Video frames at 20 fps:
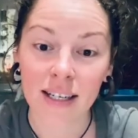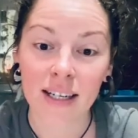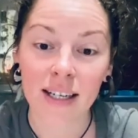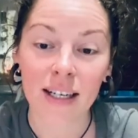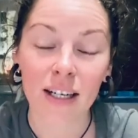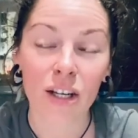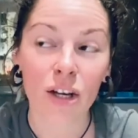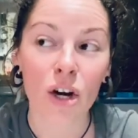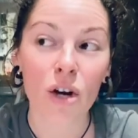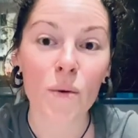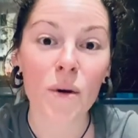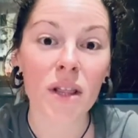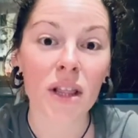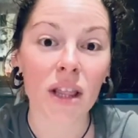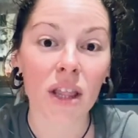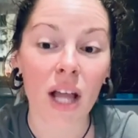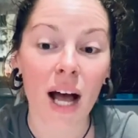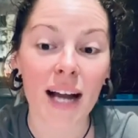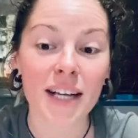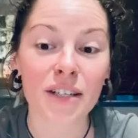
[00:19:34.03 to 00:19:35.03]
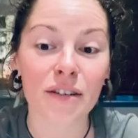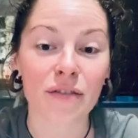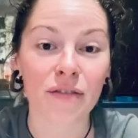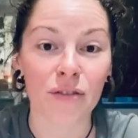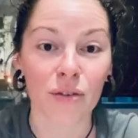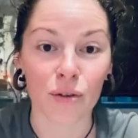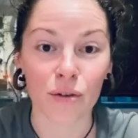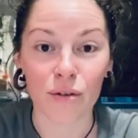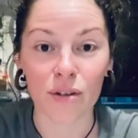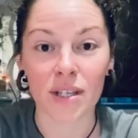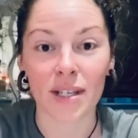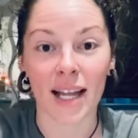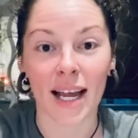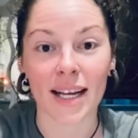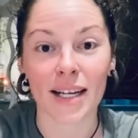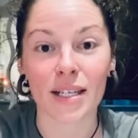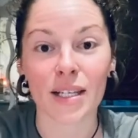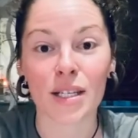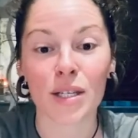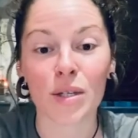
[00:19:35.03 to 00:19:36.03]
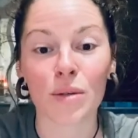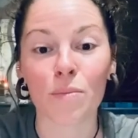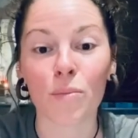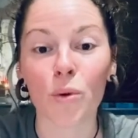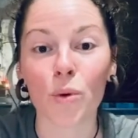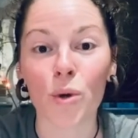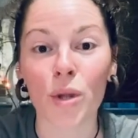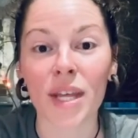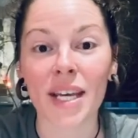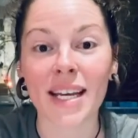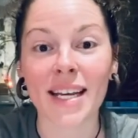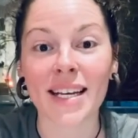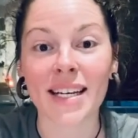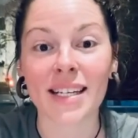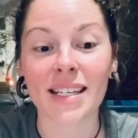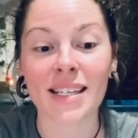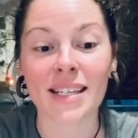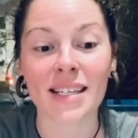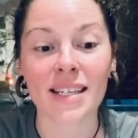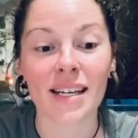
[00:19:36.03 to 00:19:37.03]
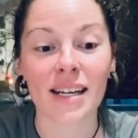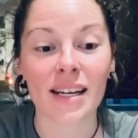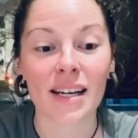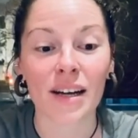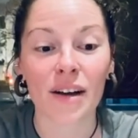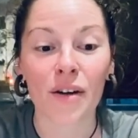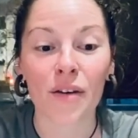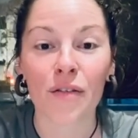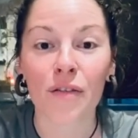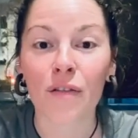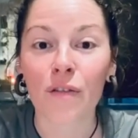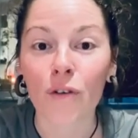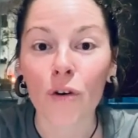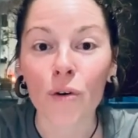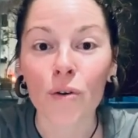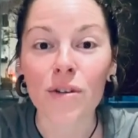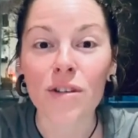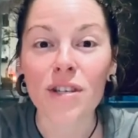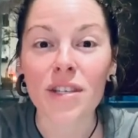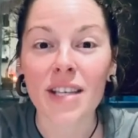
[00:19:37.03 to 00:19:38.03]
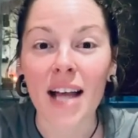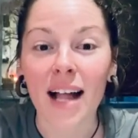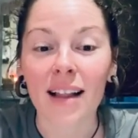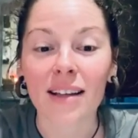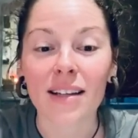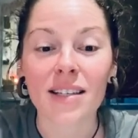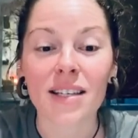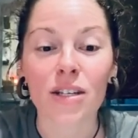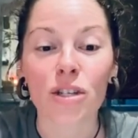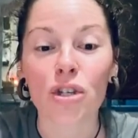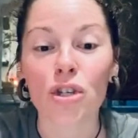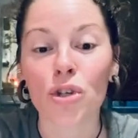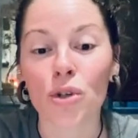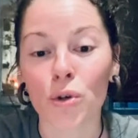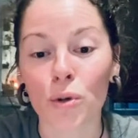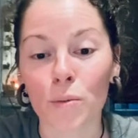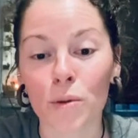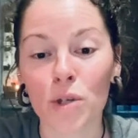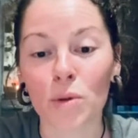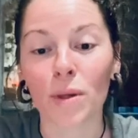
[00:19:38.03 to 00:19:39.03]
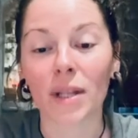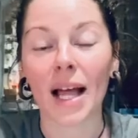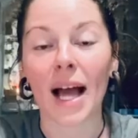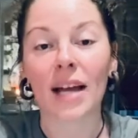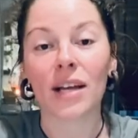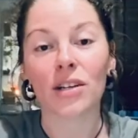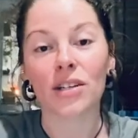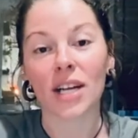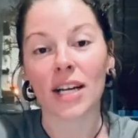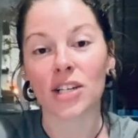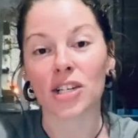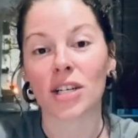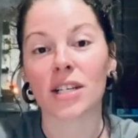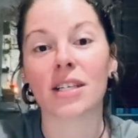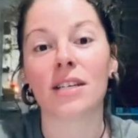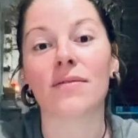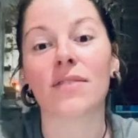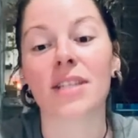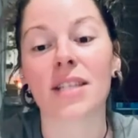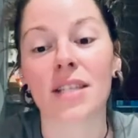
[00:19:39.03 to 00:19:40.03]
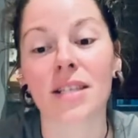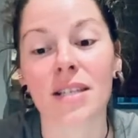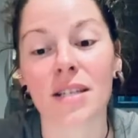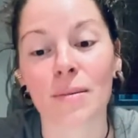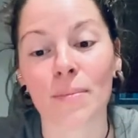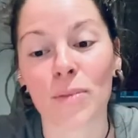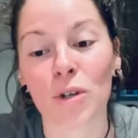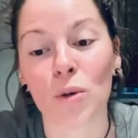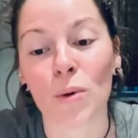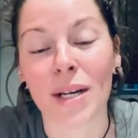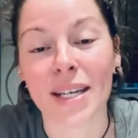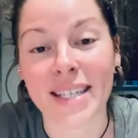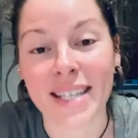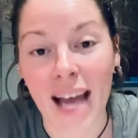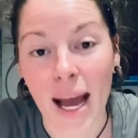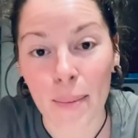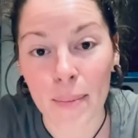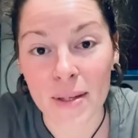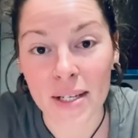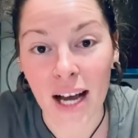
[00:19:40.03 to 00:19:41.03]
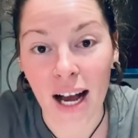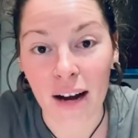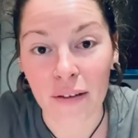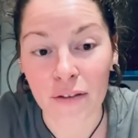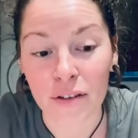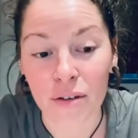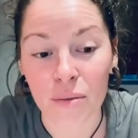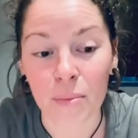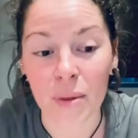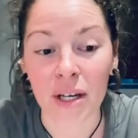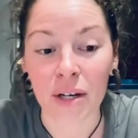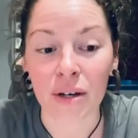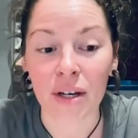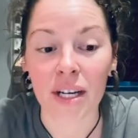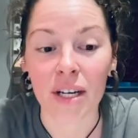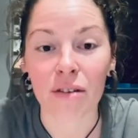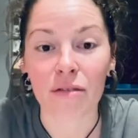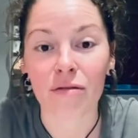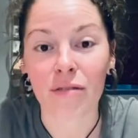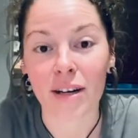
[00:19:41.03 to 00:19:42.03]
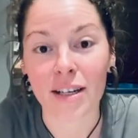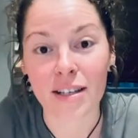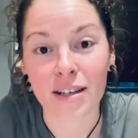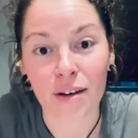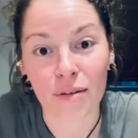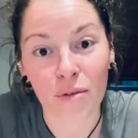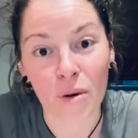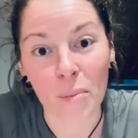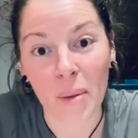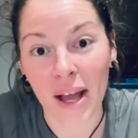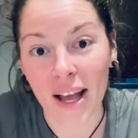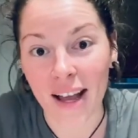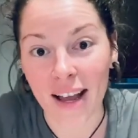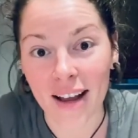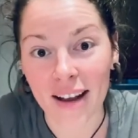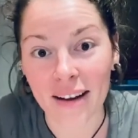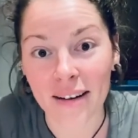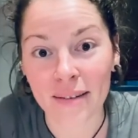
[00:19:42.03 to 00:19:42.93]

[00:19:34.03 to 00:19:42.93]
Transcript: go with lighter foods like smoothies, fruits, salads, and soups to allow your digestive system to adapt after a period of rest and repair.